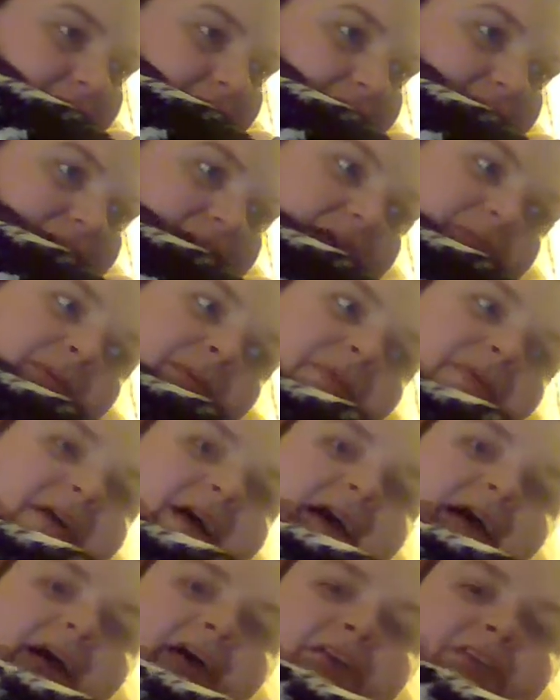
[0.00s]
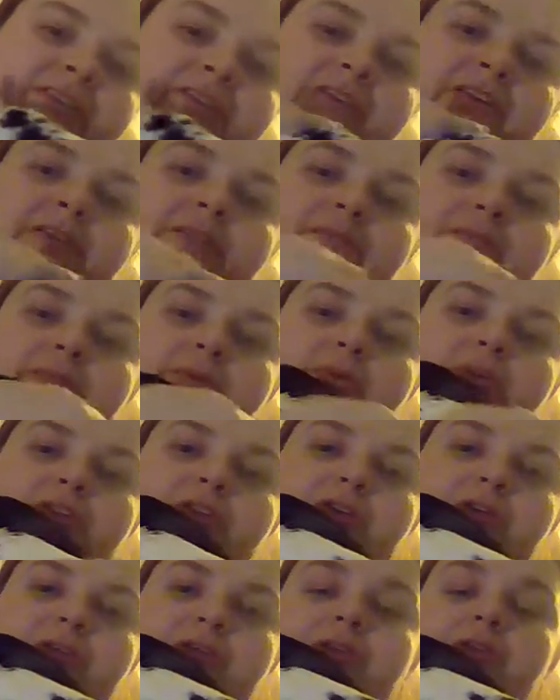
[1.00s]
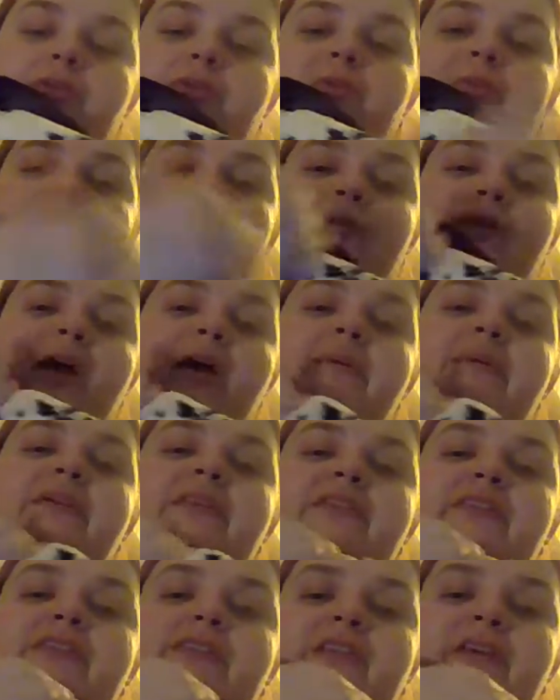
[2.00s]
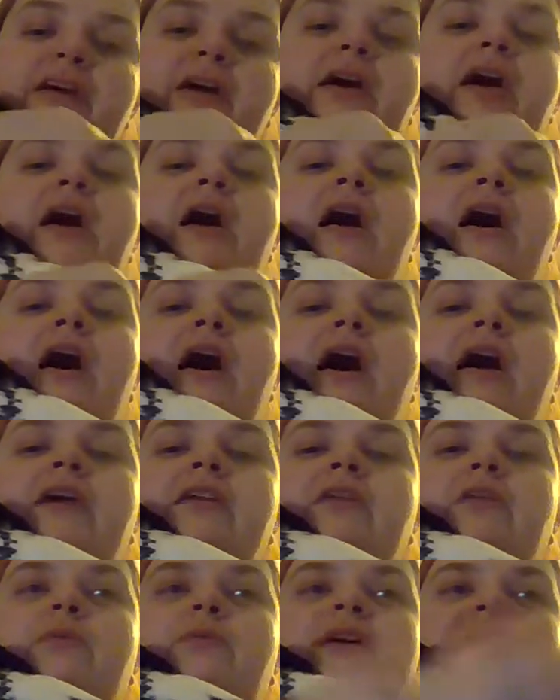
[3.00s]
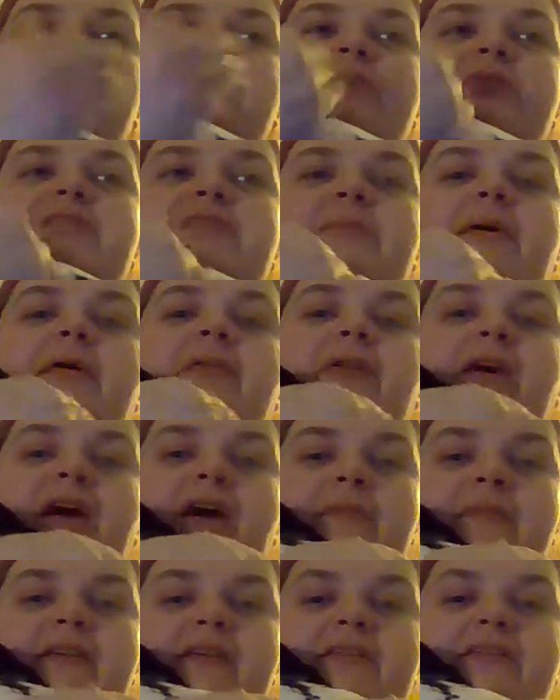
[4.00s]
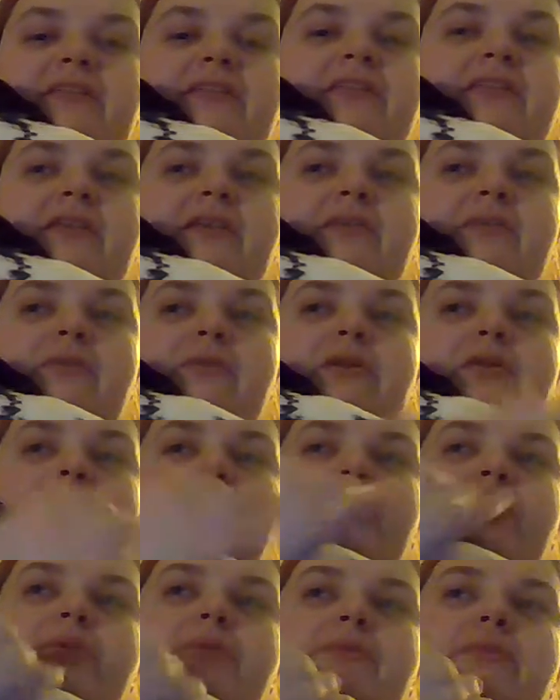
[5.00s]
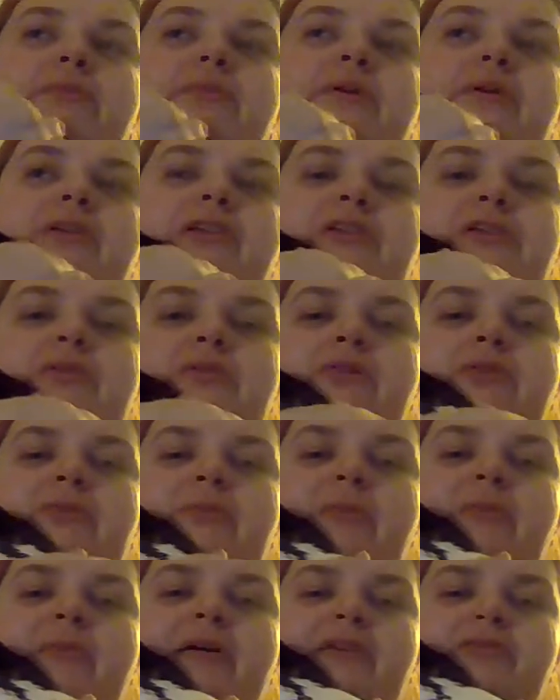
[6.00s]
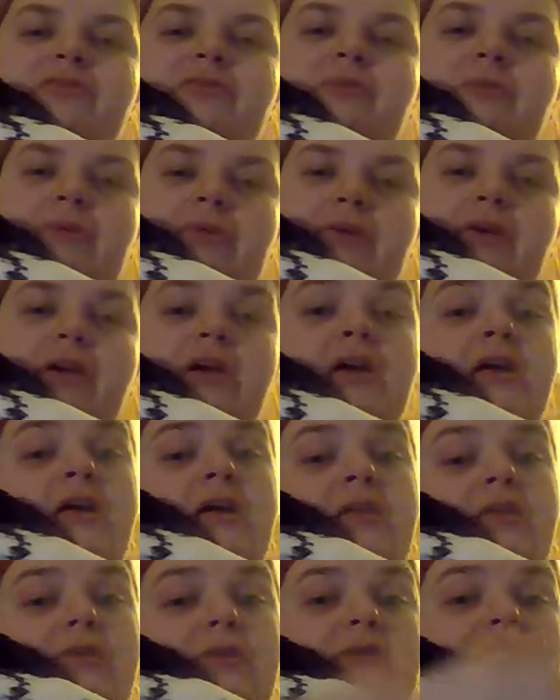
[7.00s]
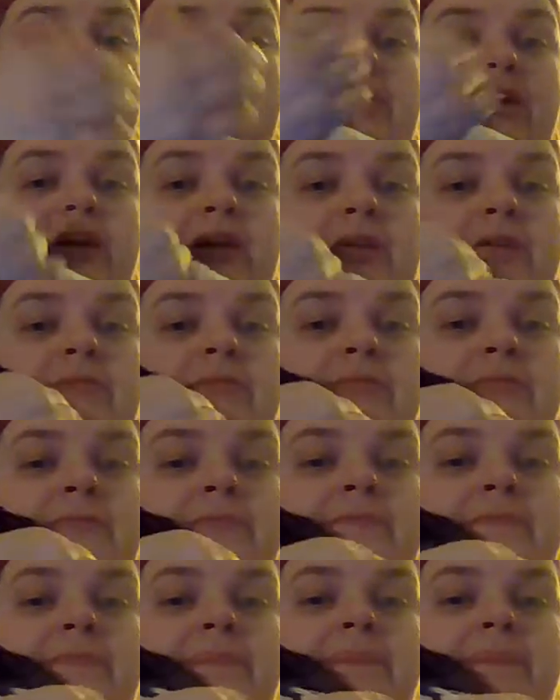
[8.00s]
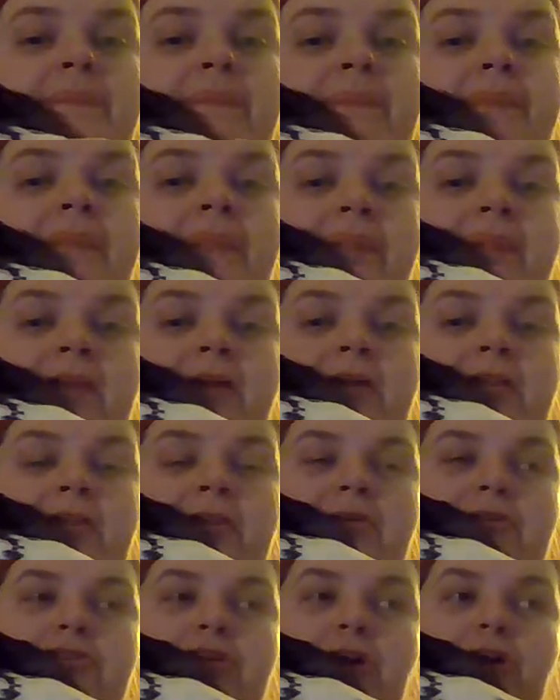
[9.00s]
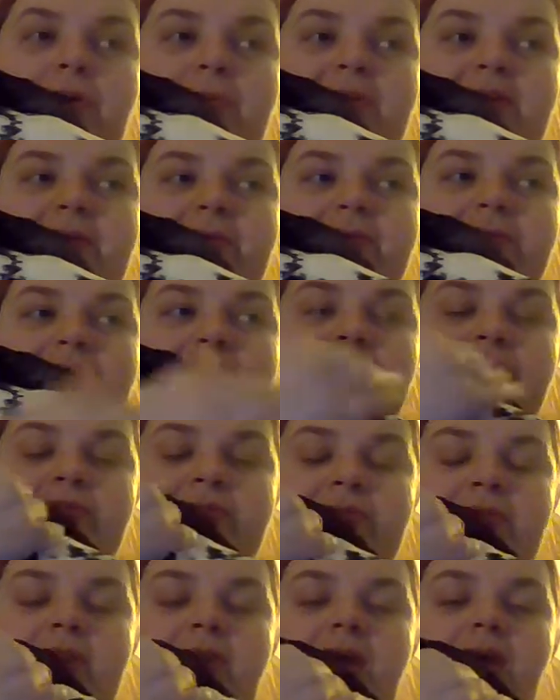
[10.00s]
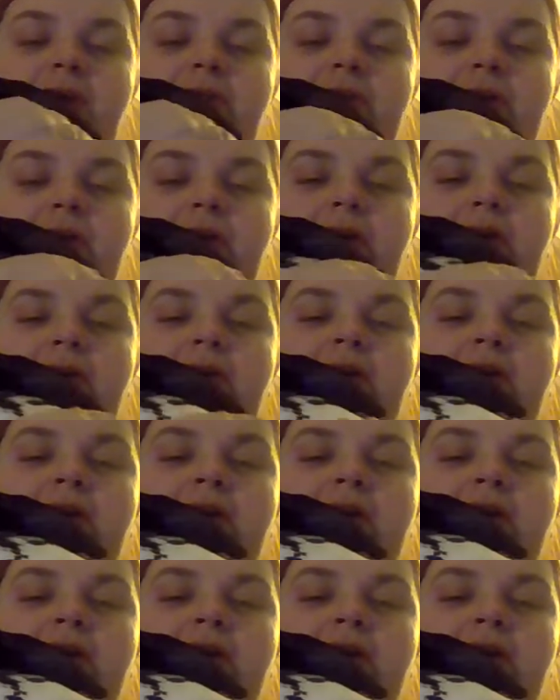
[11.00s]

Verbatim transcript: a lot of people ask, well, what all do you know about rabbits? I know way too much about rabbits. And I'm like, well, what do you use them in magical work? They're good luck. They're charming. They're,